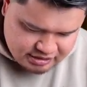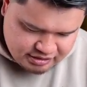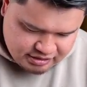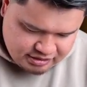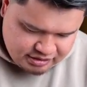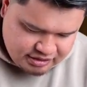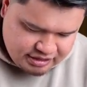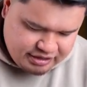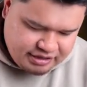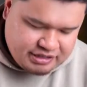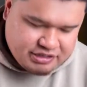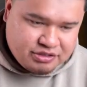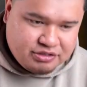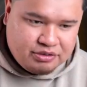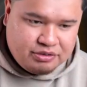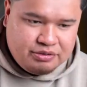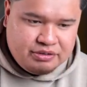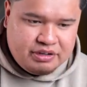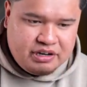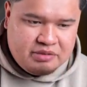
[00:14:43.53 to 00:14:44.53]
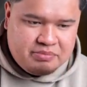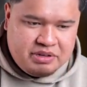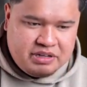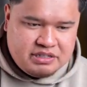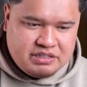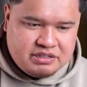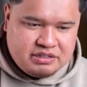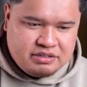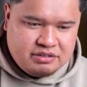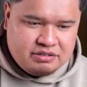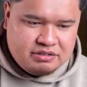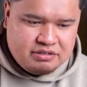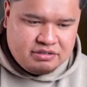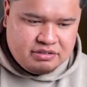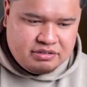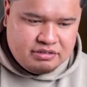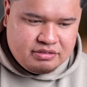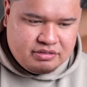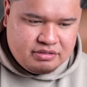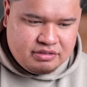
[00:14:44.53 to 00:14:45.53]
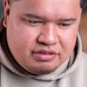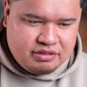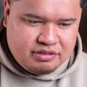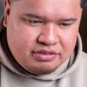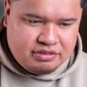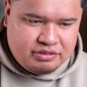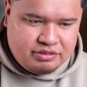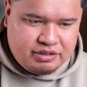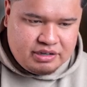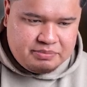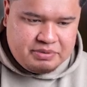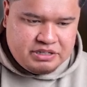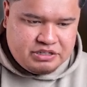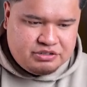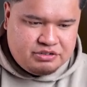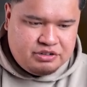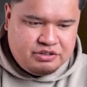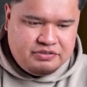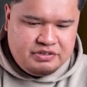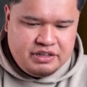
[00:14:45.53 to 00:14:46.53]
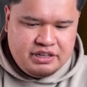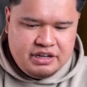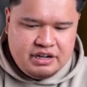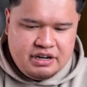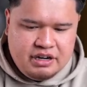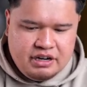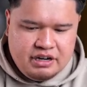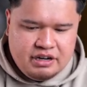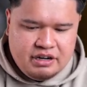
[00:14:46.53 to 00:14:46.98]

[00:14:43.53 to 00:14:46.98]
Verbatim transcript: There he is, throwing up his trophy there.